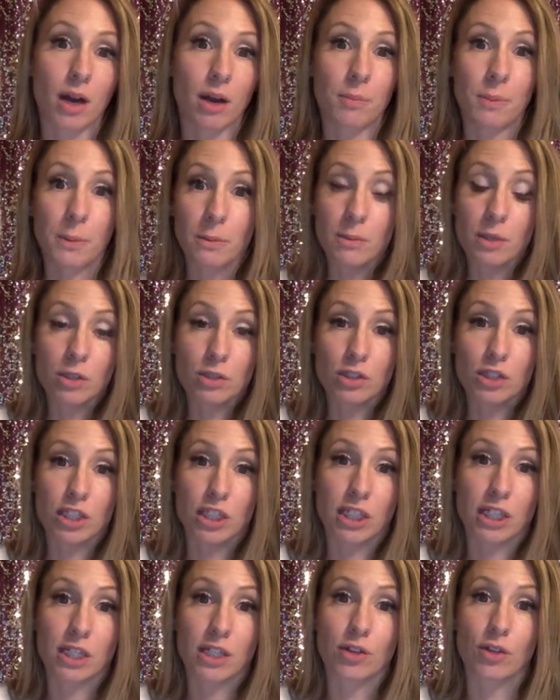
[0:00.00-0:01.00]
a
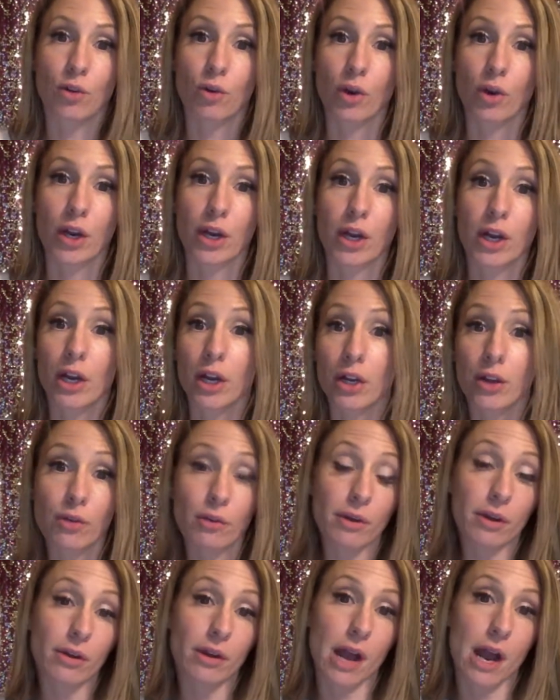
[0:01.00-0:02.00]
promotion or a
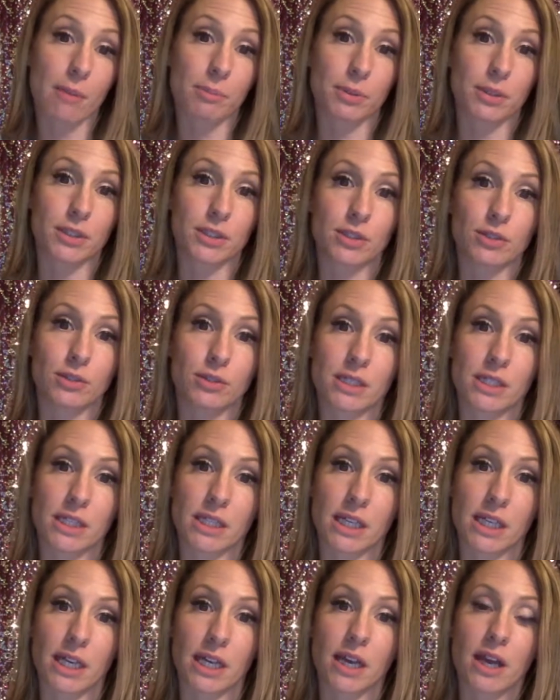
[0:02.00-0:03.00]
career
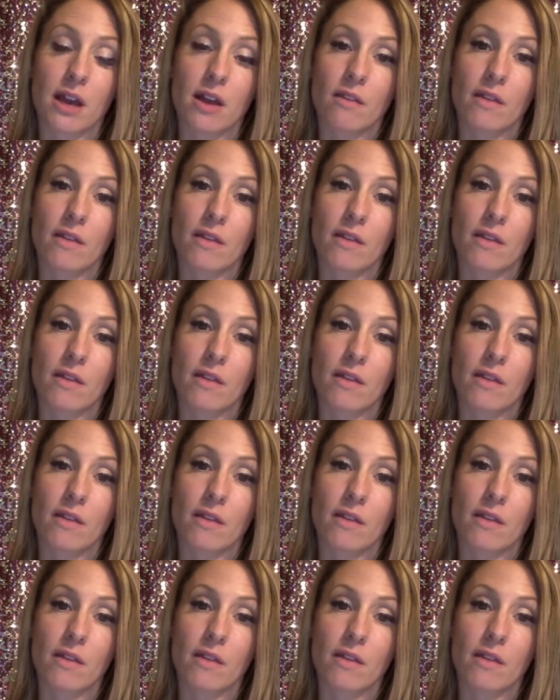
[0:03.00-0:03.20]
opportunity?